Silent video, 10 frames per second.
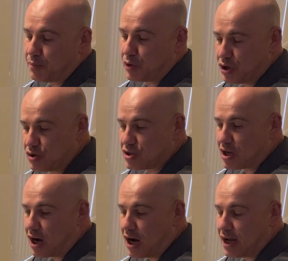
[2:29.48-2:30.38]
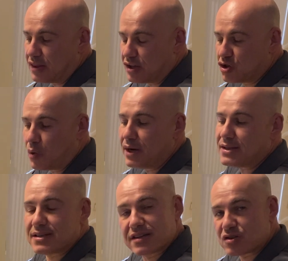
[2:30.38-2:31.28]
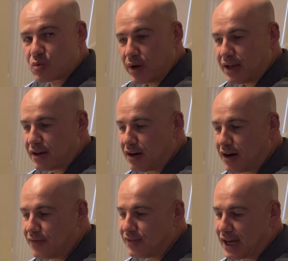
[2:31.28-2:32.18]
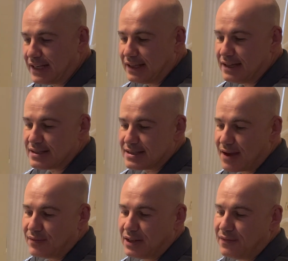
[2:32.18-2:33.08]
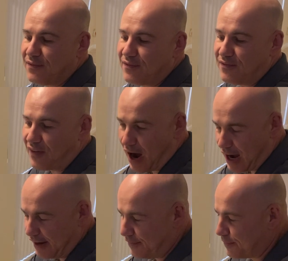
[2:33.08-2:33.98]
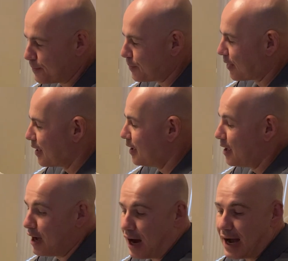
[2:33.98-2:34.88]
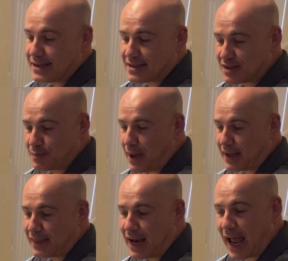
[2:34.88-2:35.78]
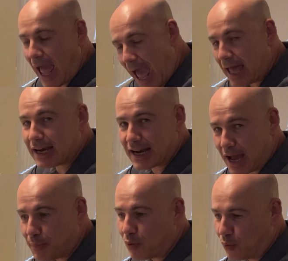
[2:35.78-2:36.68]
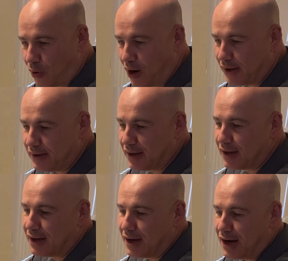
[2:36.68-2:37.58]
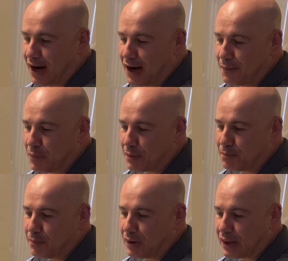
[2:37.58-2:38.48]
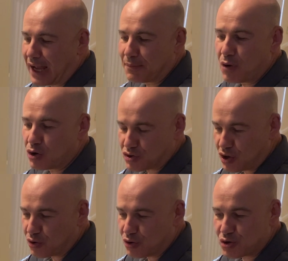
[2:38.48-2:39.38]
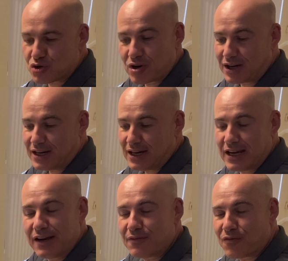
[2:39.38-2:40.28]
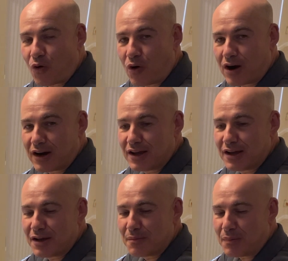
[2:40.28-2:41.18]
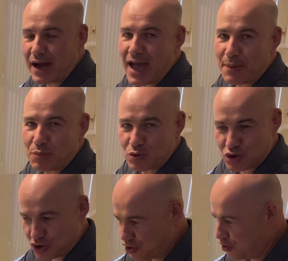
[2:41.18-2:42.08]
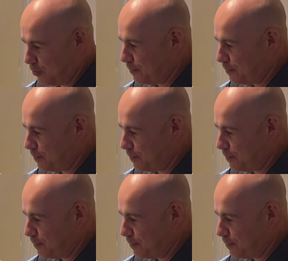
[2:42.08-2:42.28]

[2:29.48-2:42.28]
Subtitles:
produced on the 26th week of 1975. I suspect that I had an Apple I, but like most owners, traded it in for my Apple II.